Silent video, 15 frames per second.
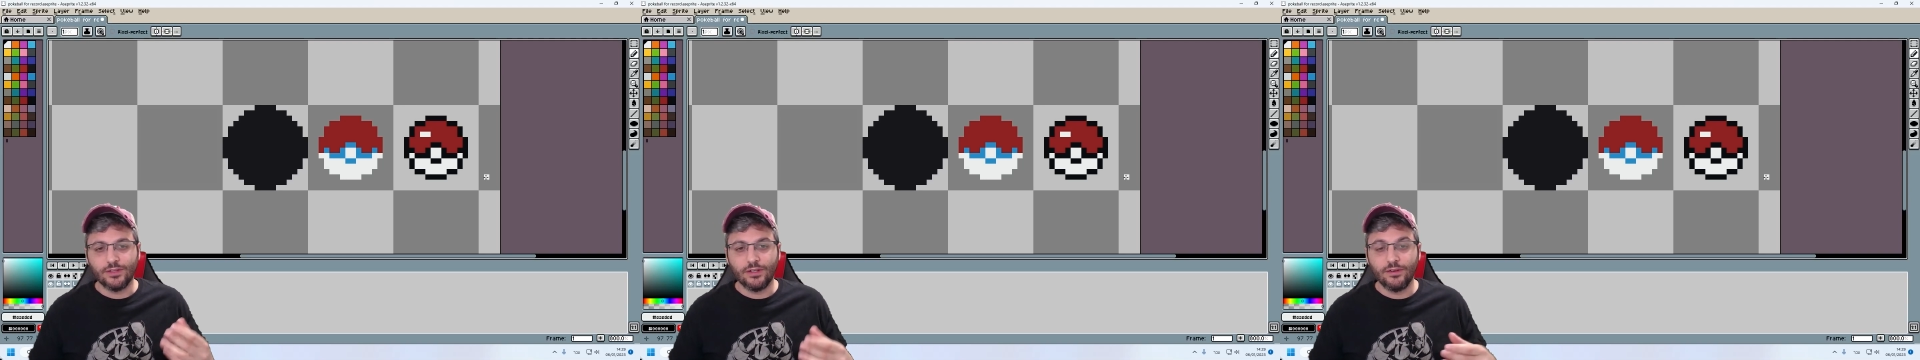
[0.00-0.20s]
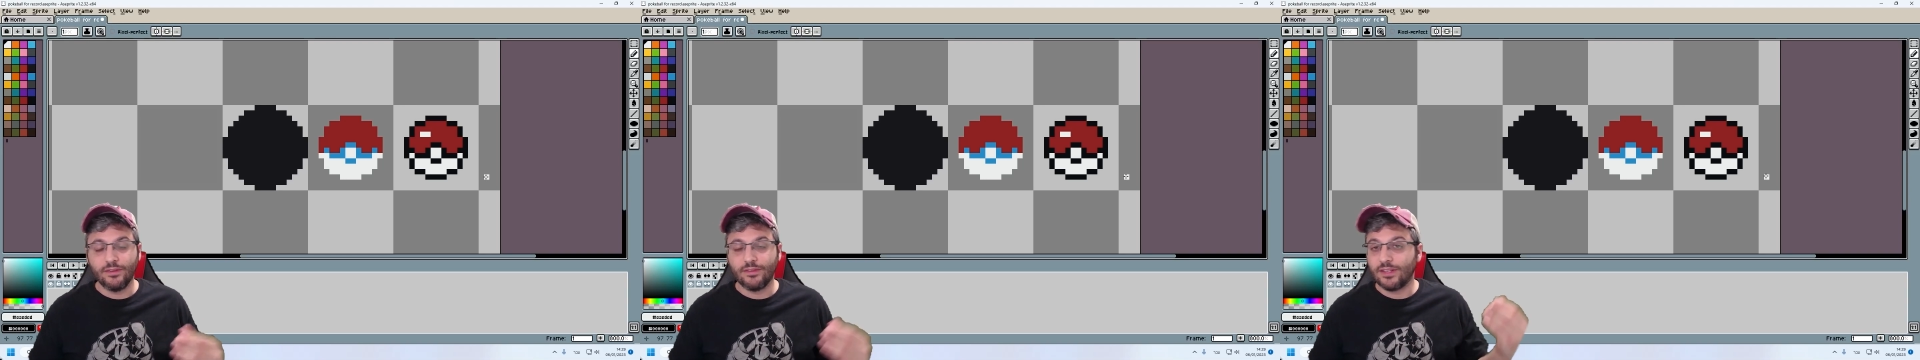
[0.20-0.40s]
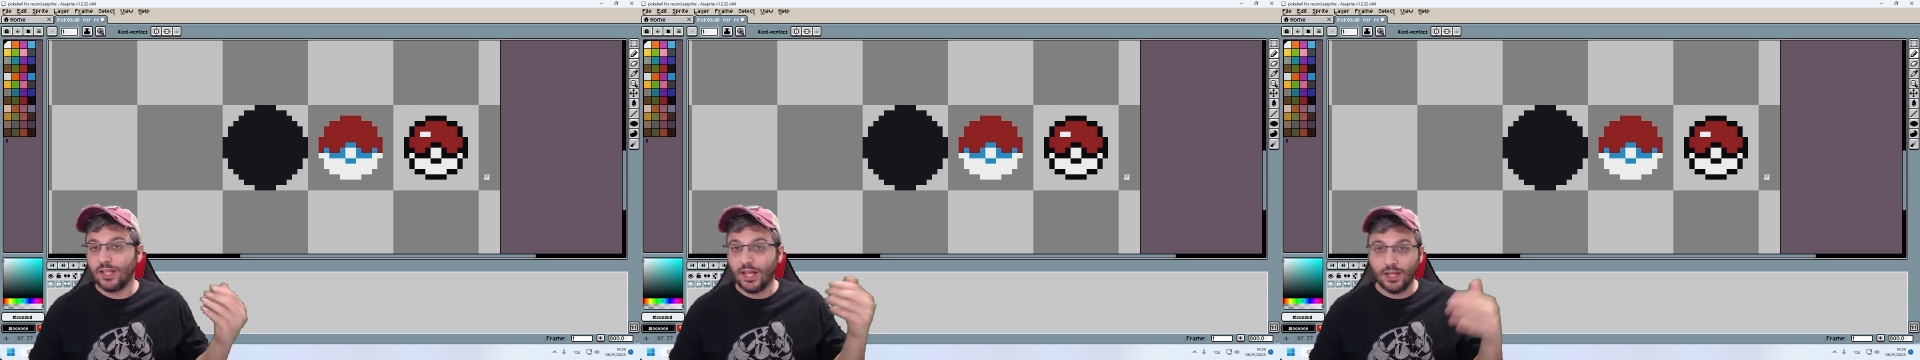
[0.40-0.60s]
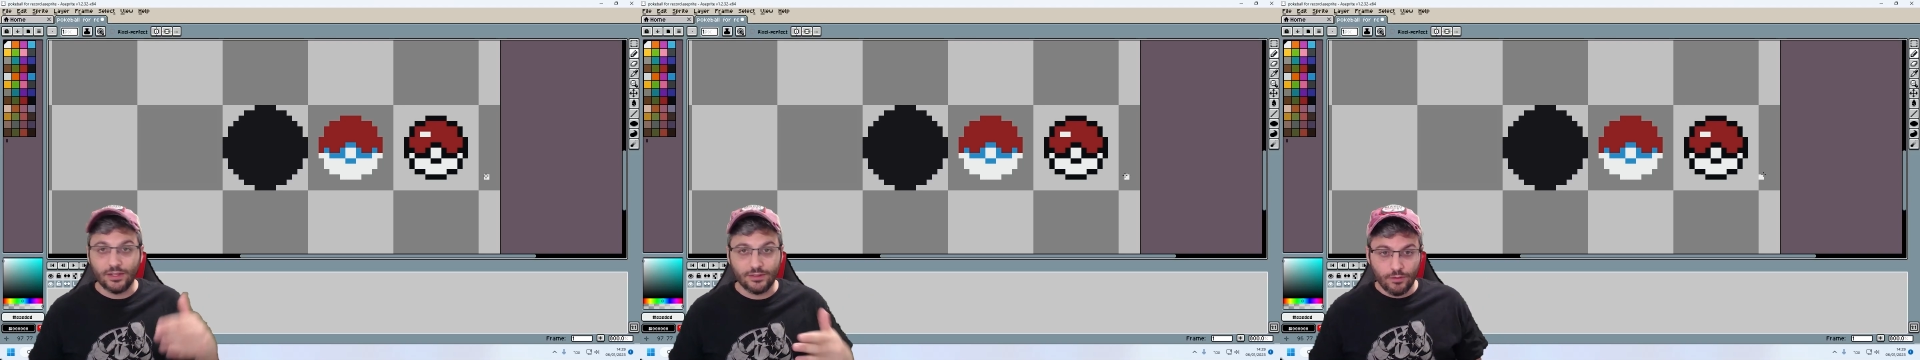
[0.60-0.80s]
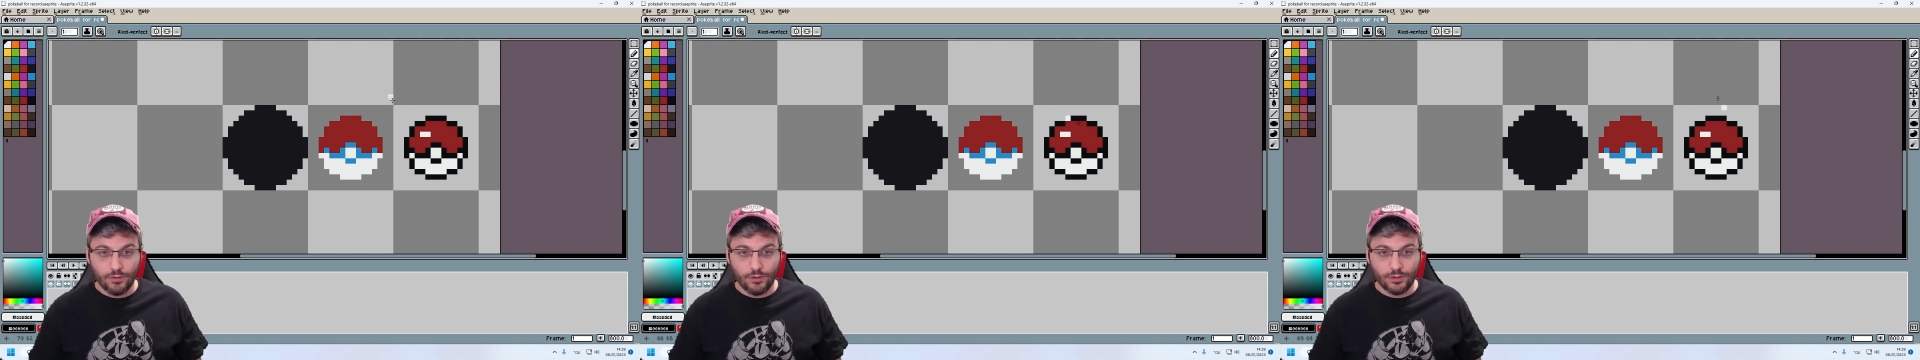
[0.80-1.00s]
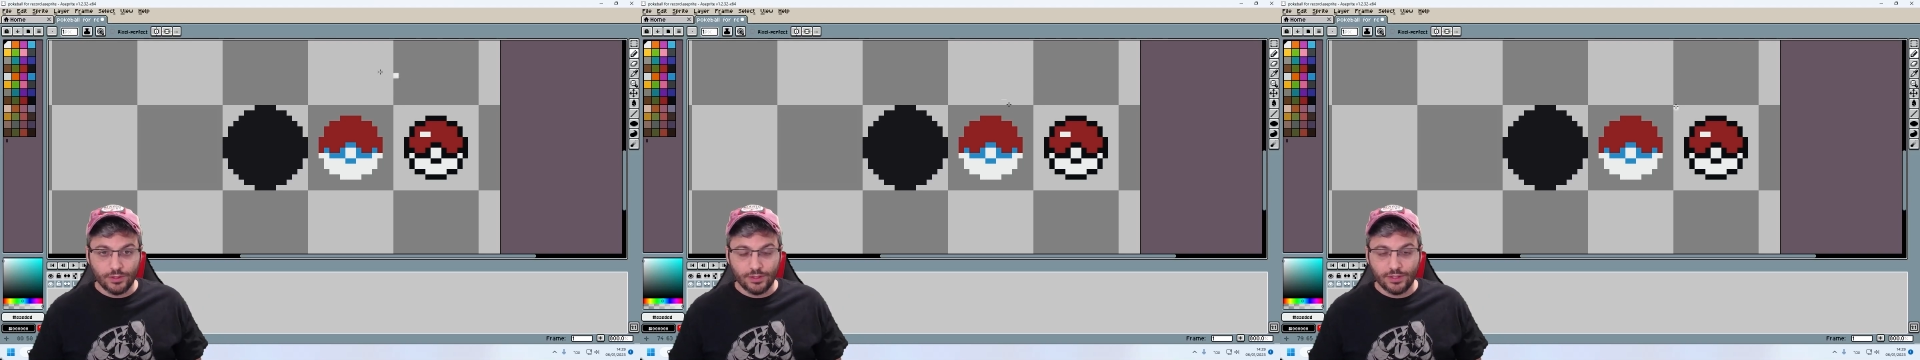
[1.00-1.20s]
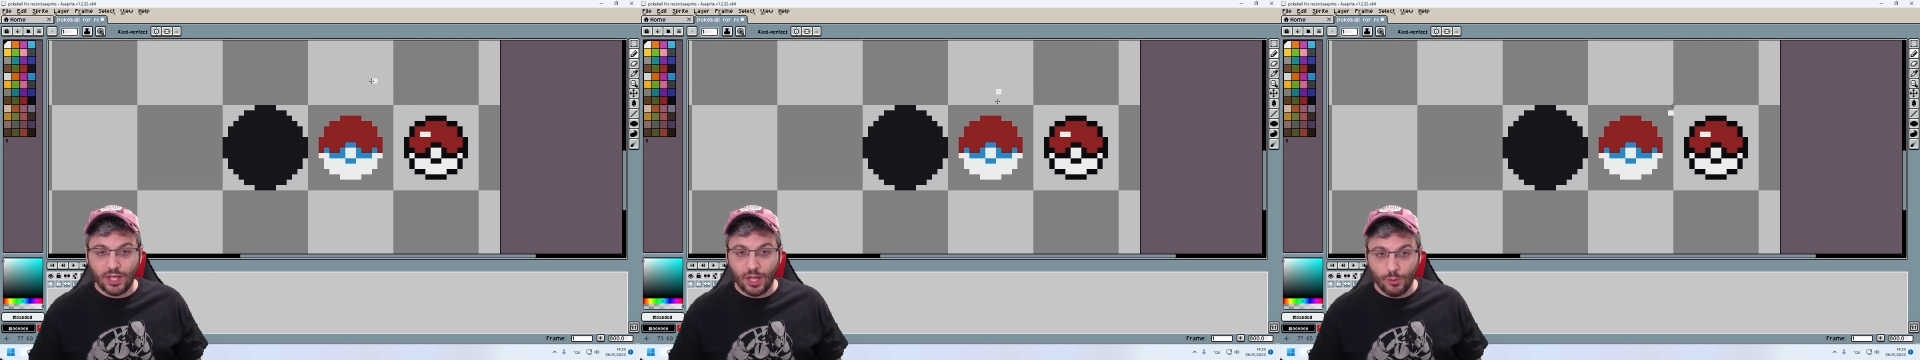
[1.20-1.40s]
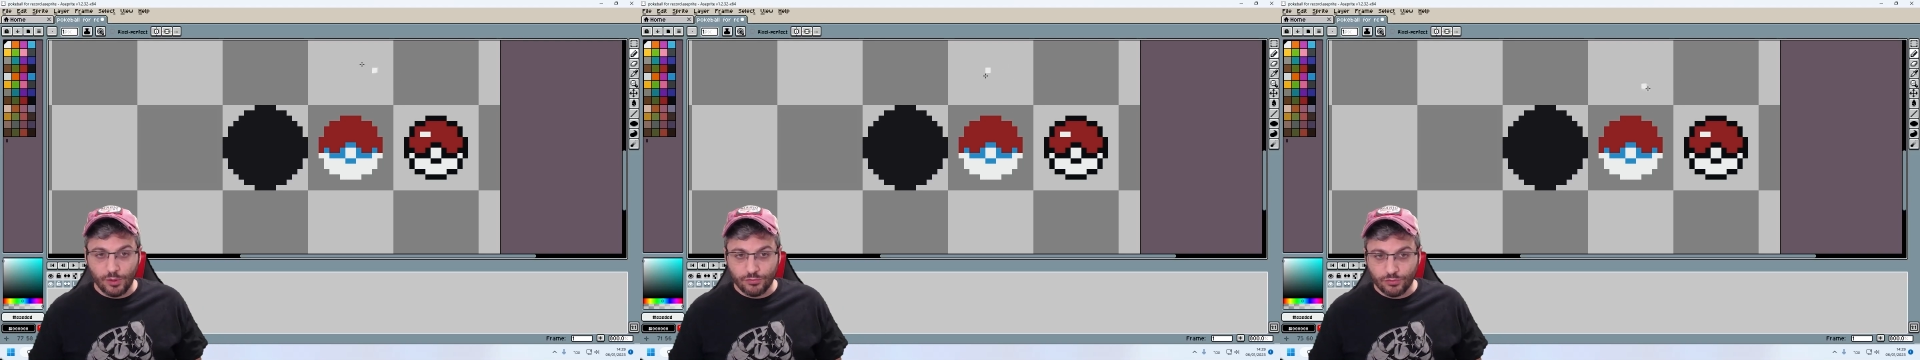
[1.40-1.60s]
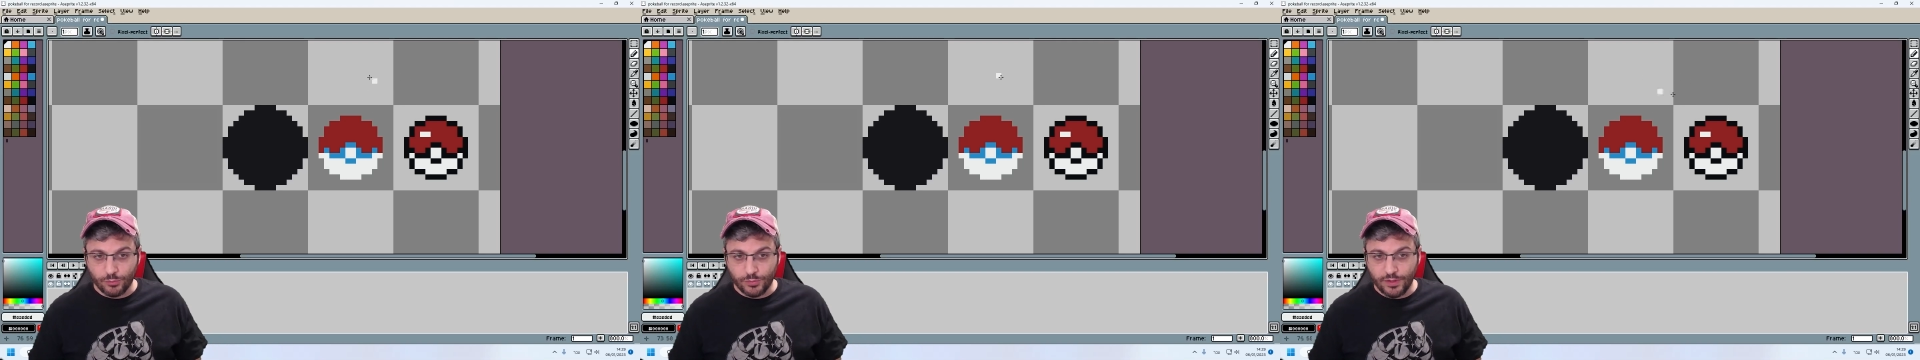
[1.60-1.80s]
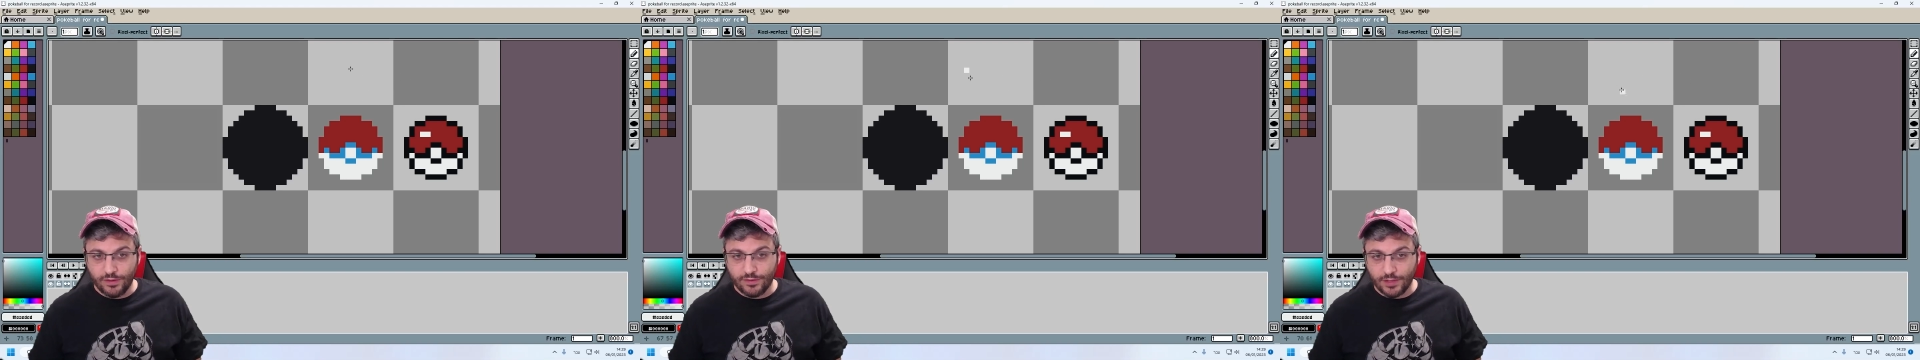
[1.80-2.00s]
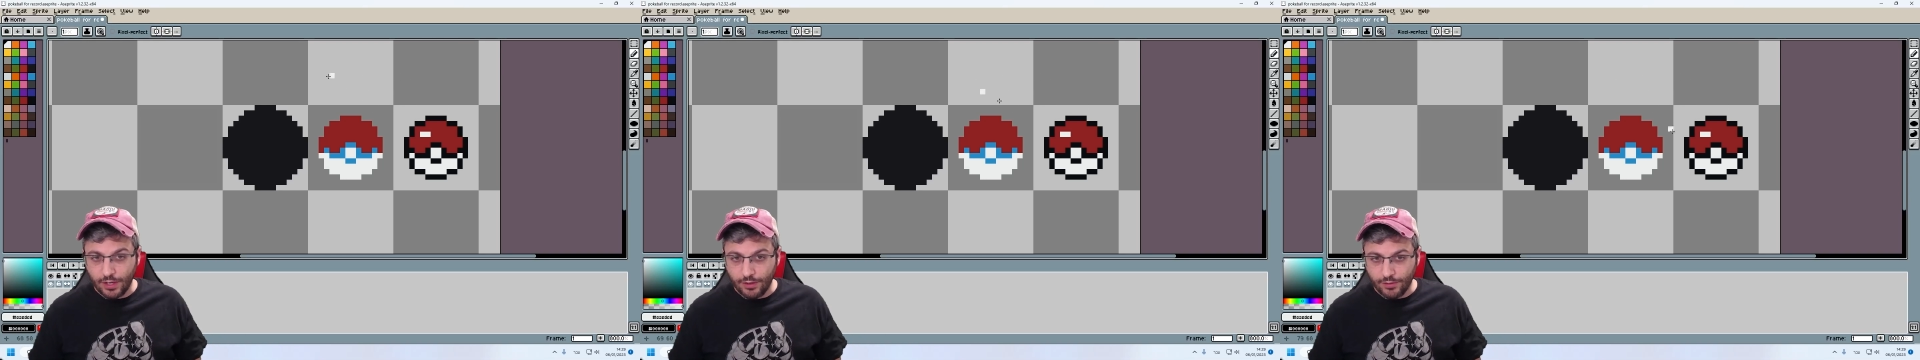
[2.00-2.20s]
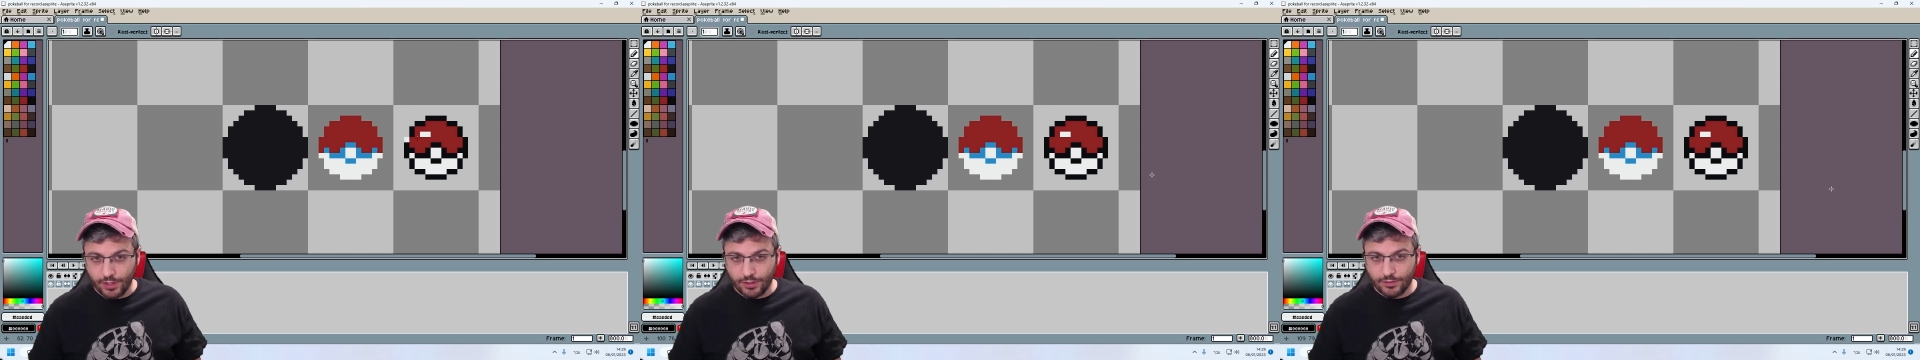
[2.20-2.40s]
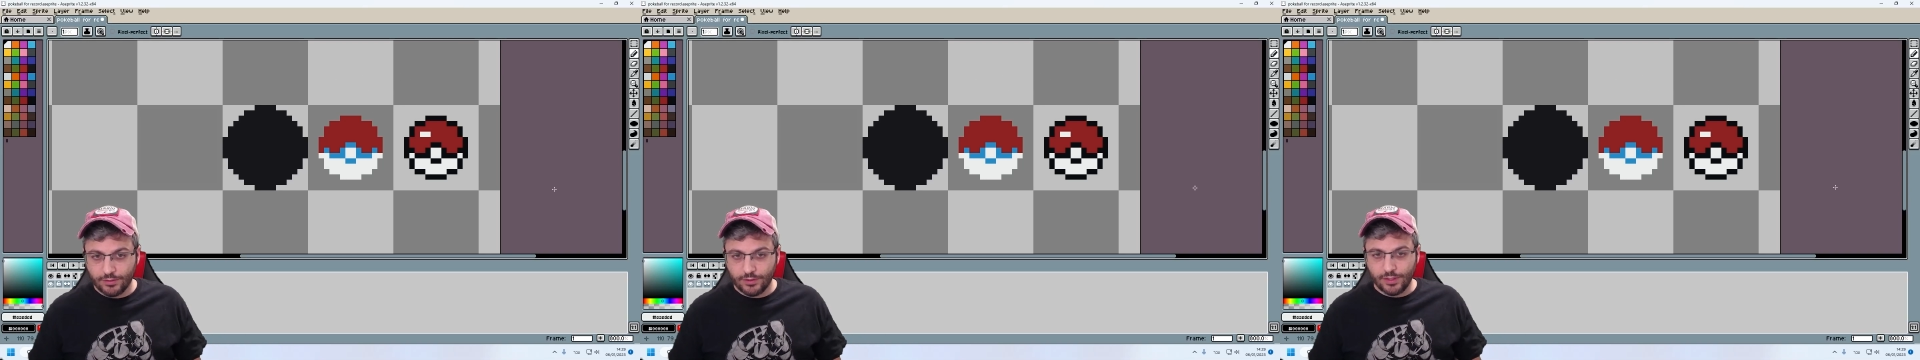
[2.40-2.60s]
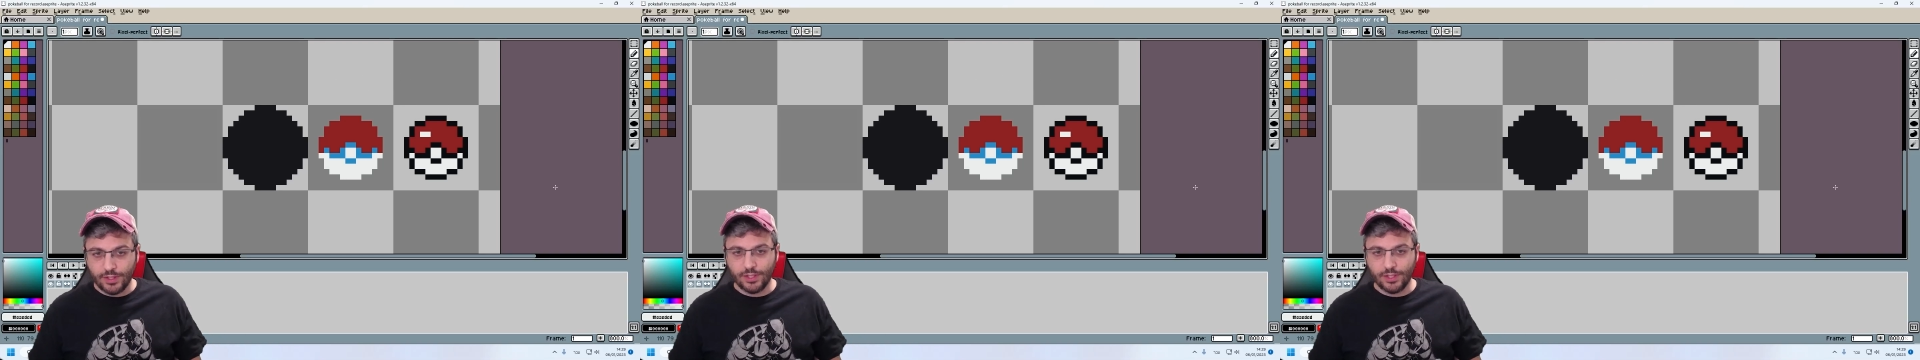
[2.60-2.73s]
there is light that's coming from this area.